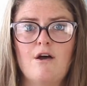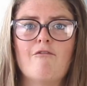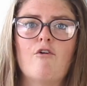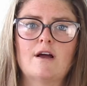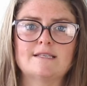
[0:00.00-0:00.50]

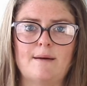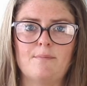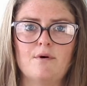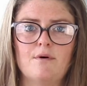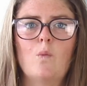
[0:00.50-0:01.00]
For
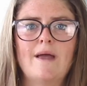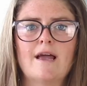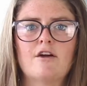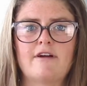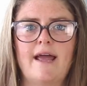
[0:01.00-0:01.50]
example, we
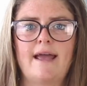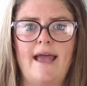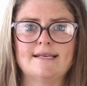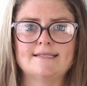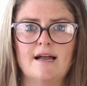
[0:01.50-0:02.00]
can create
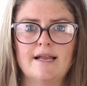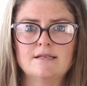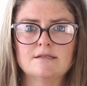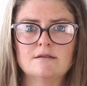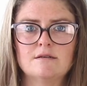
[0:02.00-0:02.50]
case
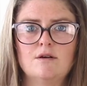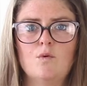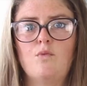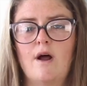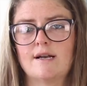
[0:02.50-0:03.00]
studies,
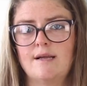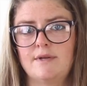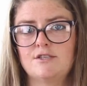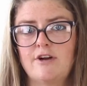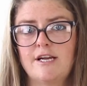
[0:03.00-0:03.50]
product
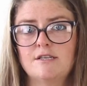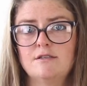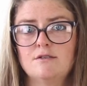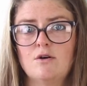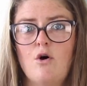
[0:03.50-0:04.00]

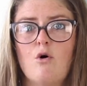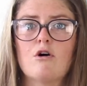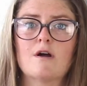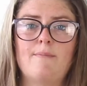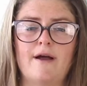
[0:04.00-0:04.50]
demonstrations,
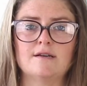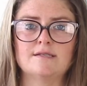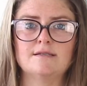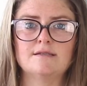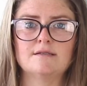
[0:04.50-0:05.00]
or
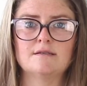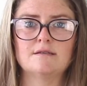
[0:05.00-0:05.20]
comparisons.